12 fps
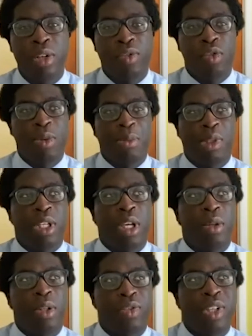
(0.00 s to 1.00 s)
4 months ago.
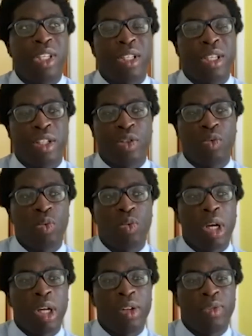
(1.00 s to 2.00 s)
And I think it's
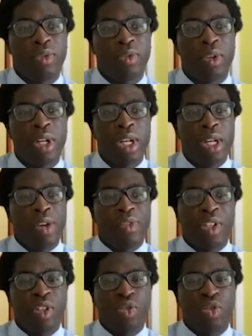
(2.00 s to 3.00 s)

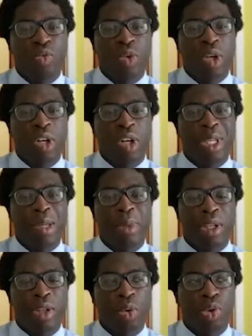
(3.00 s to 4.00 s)
just worth being a
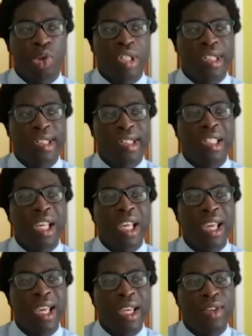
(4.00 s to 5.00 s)
bit cautious,
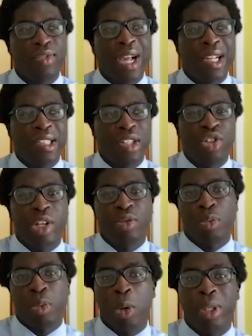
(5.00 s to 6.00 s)
seeing if that's a
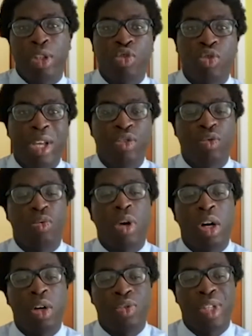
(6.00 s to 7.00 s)
general polling trend
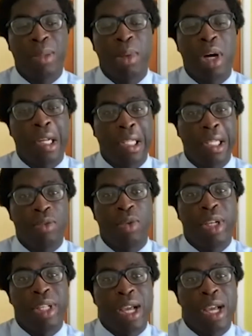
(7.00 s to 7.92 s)
rather than piling up.